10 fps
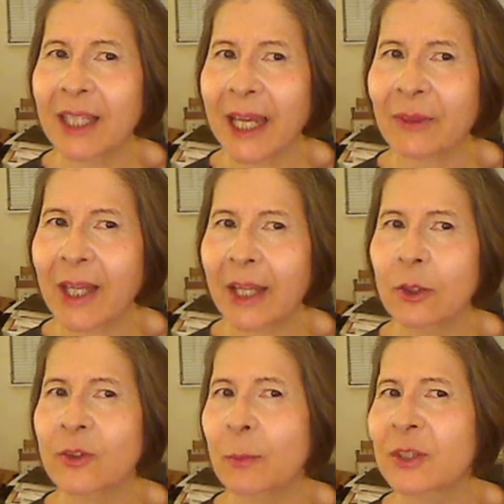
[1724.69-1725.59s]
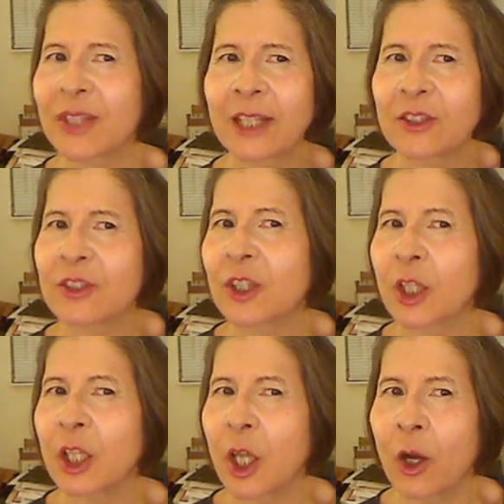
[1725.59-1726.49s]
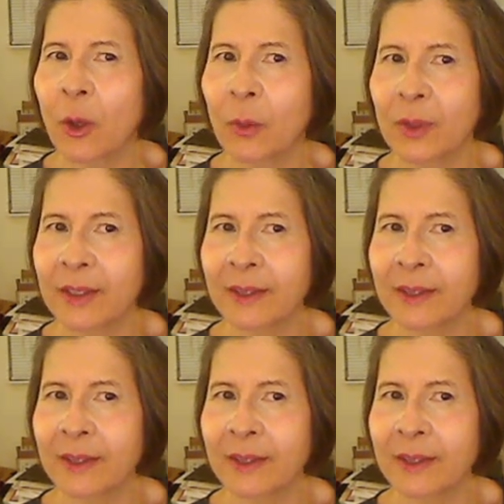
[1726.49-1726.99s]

like that? Or was that just the clone?